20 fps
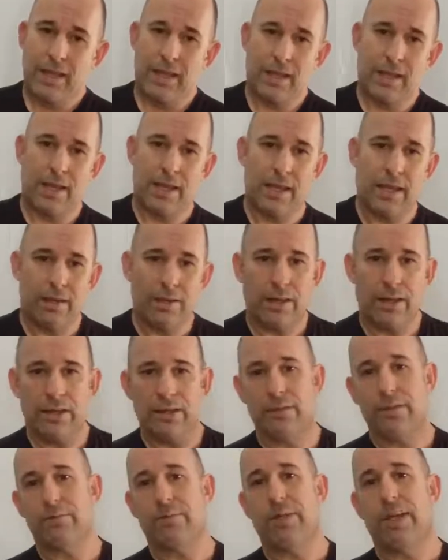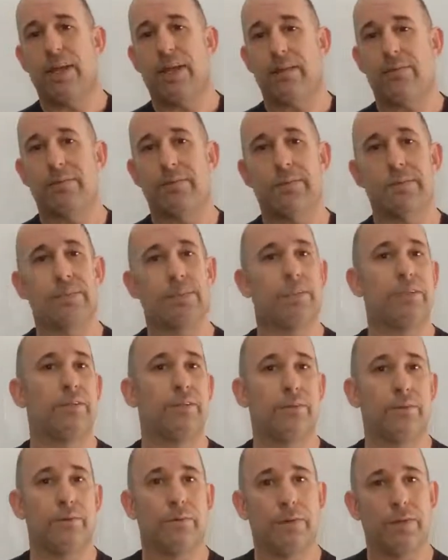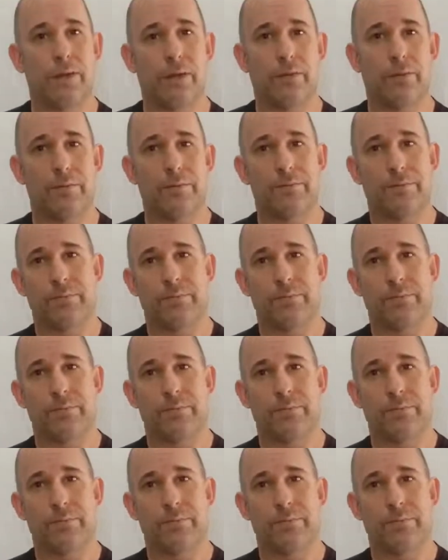And then we have the Jeet Kune Do.